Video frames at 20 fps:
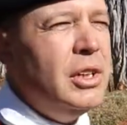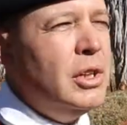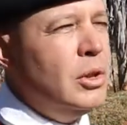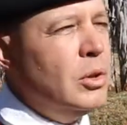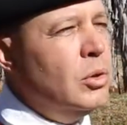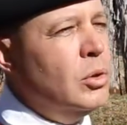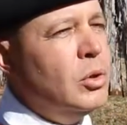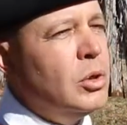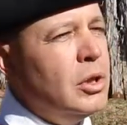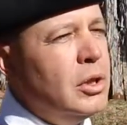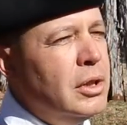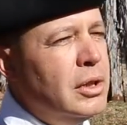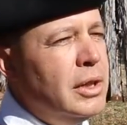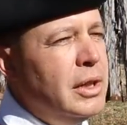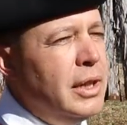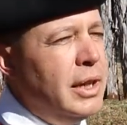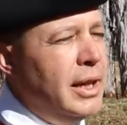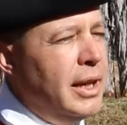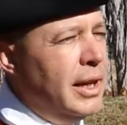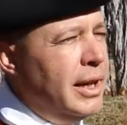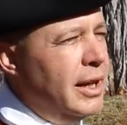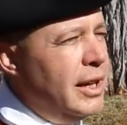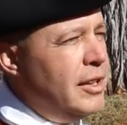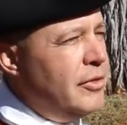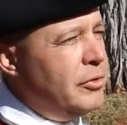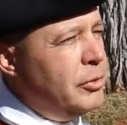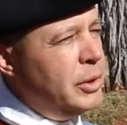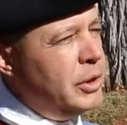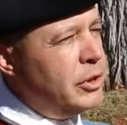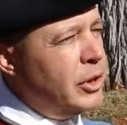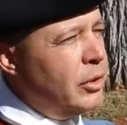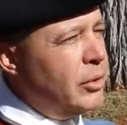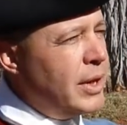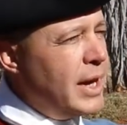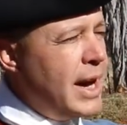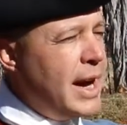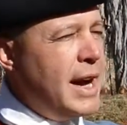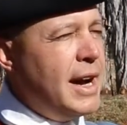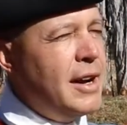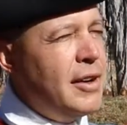or if we don't
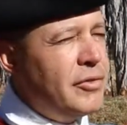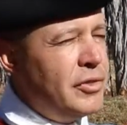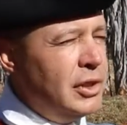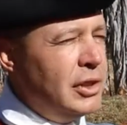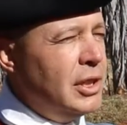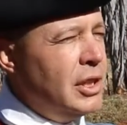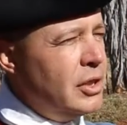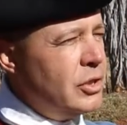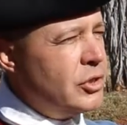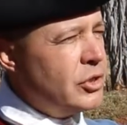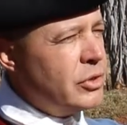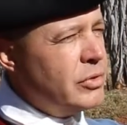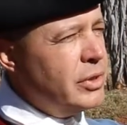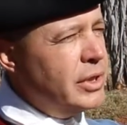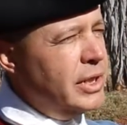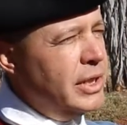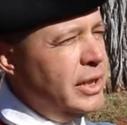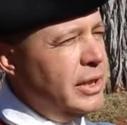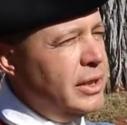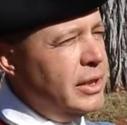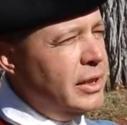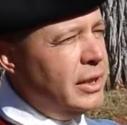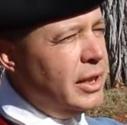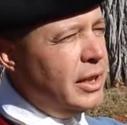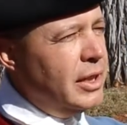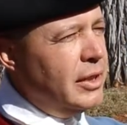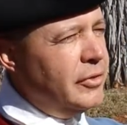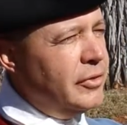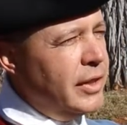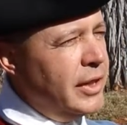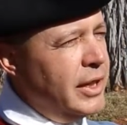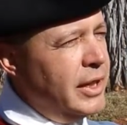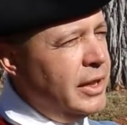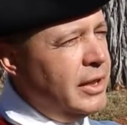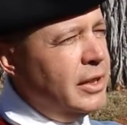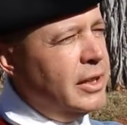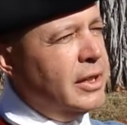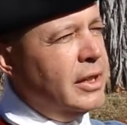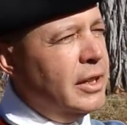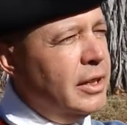have the luxury of a
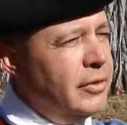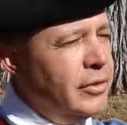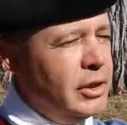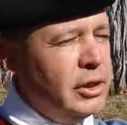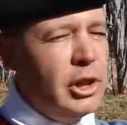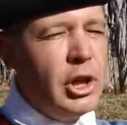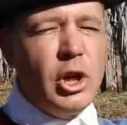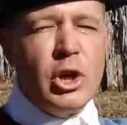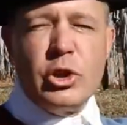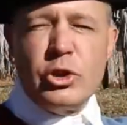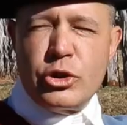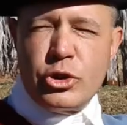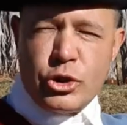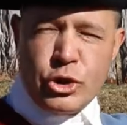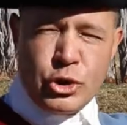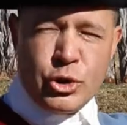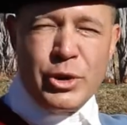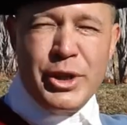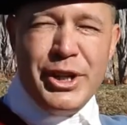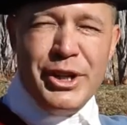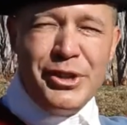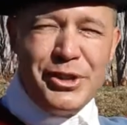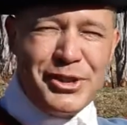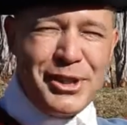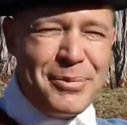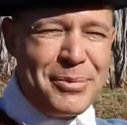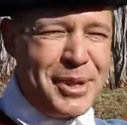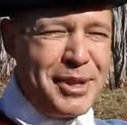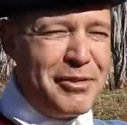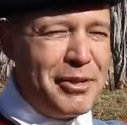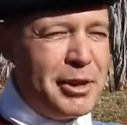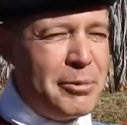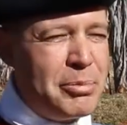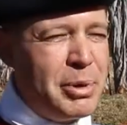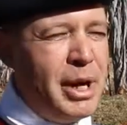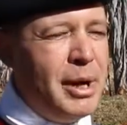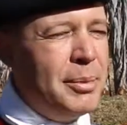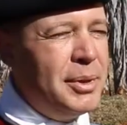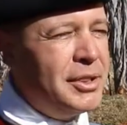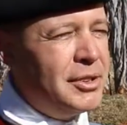large tree or something very
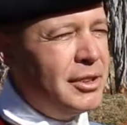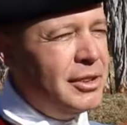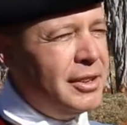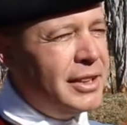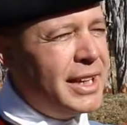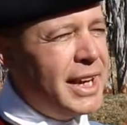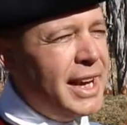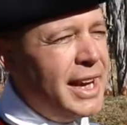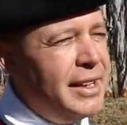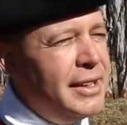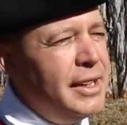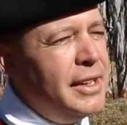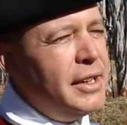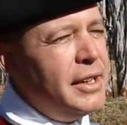prominent to look at,